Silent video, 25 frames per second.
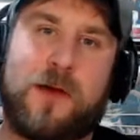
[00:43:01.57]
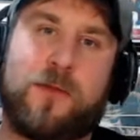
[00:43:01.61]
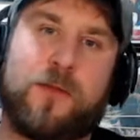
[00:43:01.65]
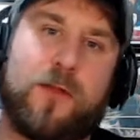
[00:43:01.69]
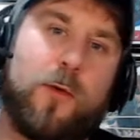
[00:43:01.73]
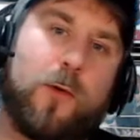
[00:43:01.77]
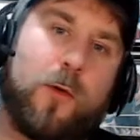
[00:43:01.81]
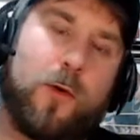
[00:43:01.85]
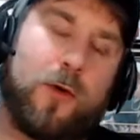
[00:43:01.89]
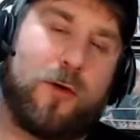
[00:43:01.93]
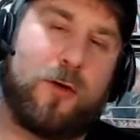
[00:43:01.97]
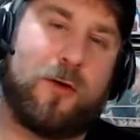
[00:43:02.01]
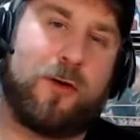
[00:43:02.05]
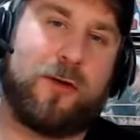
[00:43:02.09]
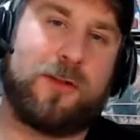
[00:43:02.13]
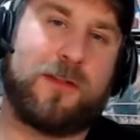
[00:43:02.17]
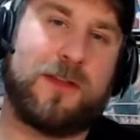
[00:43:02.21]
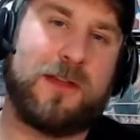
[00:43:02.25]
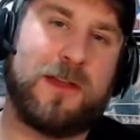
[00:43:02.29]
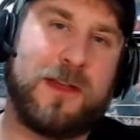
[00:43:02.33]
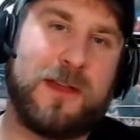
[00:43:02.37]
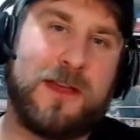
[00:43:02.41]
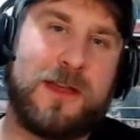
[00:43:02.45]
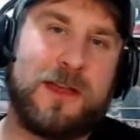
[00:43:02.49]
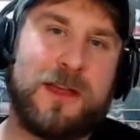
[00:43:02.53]
the world.
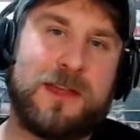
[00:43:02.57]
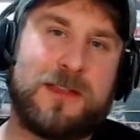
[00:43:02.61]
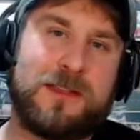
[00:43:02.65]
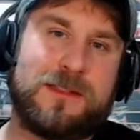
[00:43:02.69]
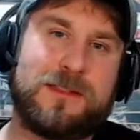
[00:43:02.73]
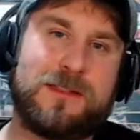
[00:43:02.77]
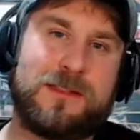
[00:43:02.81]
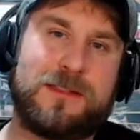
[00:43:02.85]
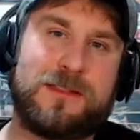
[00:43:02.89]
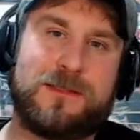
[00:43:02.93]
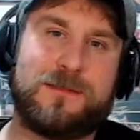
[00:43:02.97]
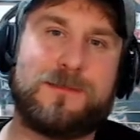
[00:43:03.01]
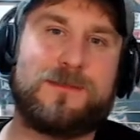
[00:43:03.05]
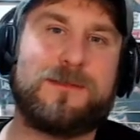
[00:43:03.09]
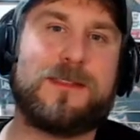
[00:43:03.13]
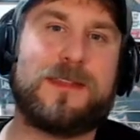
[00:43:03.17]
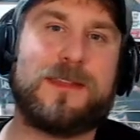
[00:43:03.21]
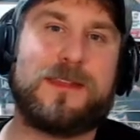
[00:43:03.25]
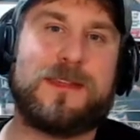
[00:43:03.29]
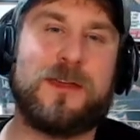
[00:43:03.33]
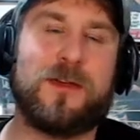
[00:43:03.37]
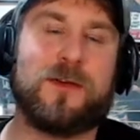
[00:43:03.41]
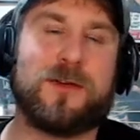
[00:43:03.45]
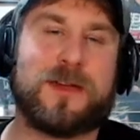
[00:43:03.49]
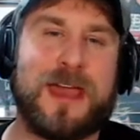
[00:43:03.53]

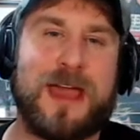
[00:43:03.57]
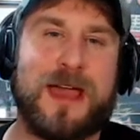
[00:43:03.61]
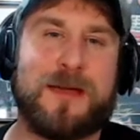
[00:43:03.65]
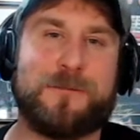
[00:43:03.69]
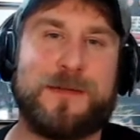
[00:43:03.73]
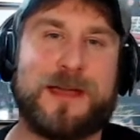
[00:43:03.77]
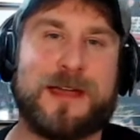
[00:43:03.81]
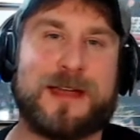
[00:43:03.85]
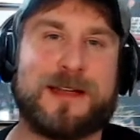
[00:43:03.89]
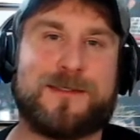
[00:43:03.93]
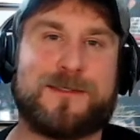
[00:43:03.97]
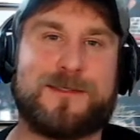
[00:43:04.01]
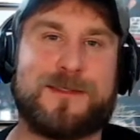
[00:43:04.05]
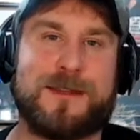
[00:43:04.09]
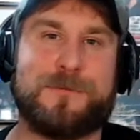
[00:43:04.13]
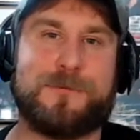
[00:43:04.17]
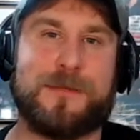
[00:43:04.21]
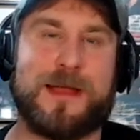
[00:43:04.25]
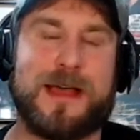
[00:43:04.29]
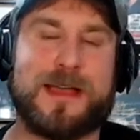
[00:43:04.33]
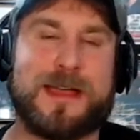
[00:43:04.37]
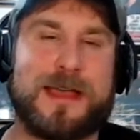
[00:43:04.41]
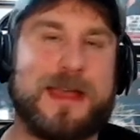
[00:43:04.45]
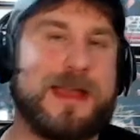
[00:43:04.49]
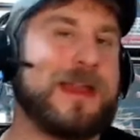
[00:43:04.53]
You can't make it seem
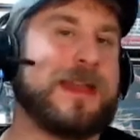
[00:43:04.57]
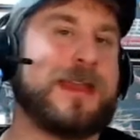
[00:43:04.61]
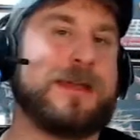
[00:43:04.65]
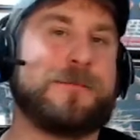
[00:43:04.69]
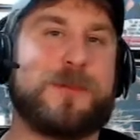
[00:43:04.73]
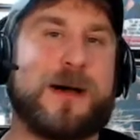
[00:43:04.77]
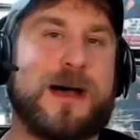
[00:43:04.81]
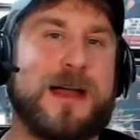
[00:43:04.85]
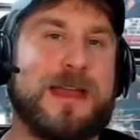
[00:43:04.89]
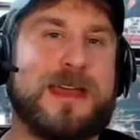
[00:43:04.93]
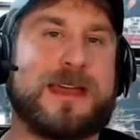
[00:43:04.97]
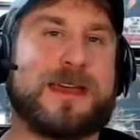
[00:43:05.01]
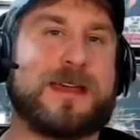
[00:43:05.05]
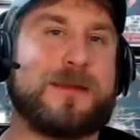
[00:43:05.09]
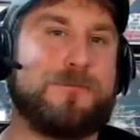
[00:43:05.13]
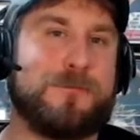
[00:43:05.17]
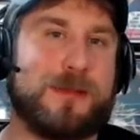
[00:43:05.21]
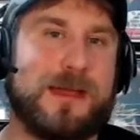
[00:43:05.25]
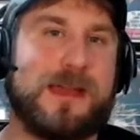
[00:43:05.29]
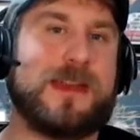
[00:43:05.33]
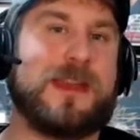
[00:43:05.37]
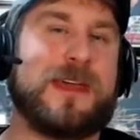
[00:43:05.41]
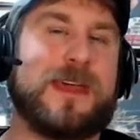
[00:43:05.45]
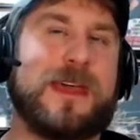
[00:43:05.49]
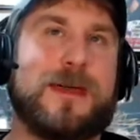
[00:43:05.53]
like anybody can
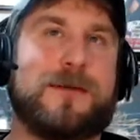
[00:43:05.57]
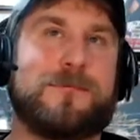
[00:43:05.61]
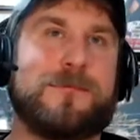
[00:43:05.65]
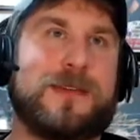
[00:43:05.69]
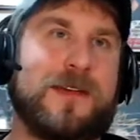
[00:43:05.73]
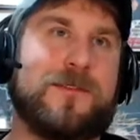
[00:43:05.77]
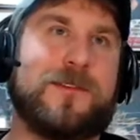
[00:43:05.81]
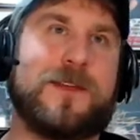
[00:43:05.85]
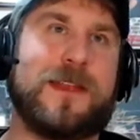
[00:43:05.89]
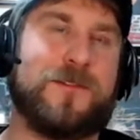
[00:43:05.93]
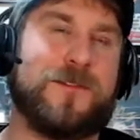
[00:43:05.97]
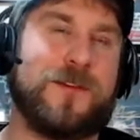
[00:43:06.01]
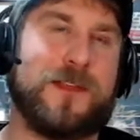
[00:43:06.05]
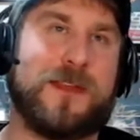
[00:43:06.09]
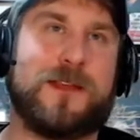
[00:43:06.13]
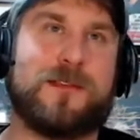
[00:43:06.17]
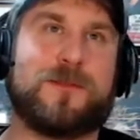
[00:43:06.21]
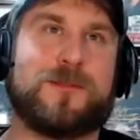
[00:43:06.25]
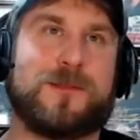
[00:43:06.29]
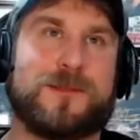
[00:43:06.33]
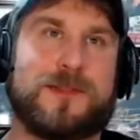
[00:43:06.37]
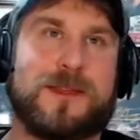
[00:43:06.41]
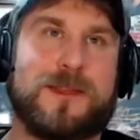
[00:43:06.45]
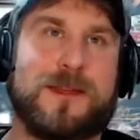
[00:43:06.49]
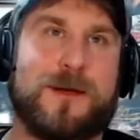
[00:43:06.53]
beat him, even if it is
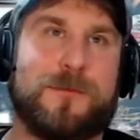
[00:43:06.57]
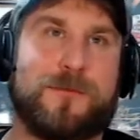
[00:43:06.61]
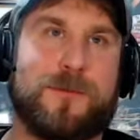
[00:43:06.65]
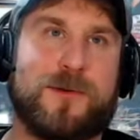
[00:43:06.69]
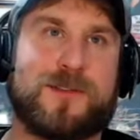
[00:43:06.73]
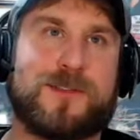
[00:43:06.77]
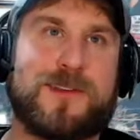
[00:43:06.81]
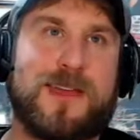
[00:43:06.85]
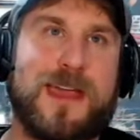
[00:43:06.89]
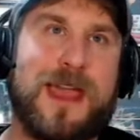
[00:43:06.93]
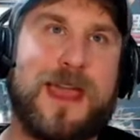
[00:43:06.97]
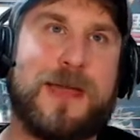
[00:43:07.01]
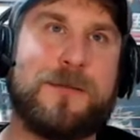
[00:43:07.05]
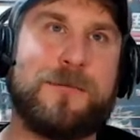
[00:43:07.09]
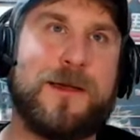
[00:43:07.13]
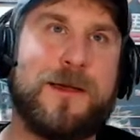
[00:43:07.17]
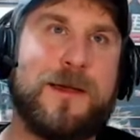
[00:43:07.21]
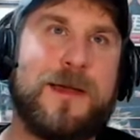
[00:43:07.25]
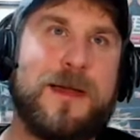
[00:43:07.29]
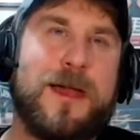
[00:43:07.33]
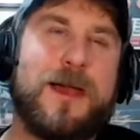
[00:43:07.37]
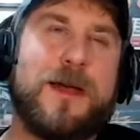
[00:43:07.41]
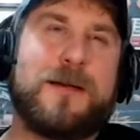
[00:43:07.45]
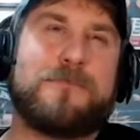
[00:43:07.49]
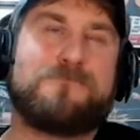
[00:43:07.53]
with the numbers game.
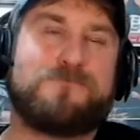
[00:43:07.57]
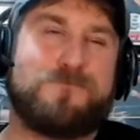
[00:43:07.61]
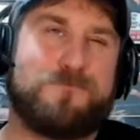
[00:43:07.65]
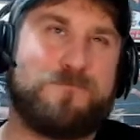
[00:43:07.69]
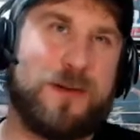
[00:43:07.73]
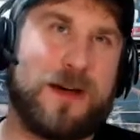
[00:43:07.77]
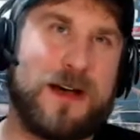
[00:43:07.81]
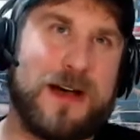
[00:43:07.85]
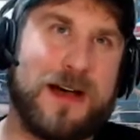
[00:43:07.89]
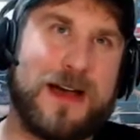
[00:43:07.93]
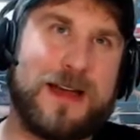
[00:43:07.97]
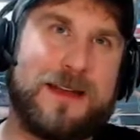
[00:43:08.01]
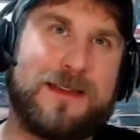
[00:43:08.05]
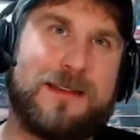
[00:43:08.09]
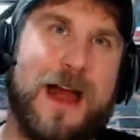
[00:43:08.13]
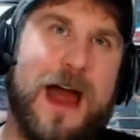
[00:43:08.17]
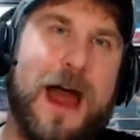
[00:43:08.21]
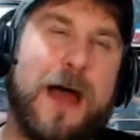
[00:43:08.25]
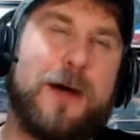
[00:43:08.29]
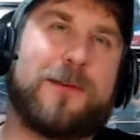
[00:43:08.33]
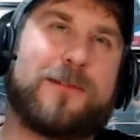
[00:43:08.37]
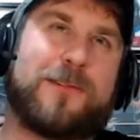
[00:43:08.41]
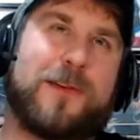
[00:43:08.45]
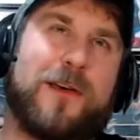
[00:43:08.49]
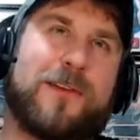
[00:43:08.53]
But
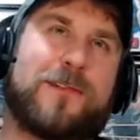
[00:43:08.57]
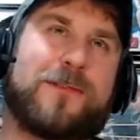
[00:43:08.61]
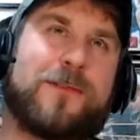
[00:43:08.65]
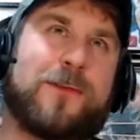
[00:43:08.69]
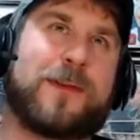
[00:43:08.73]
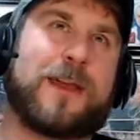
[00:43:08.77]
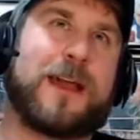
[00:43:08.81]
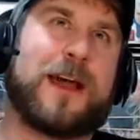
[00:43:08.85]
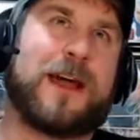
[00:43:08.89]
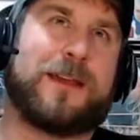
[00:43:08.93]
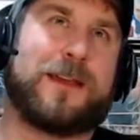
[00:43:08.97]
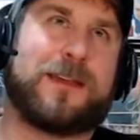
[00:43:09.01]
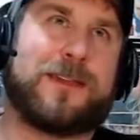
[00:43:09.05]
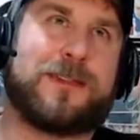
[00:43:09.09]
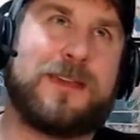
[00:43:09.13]
I was also kind of thinking...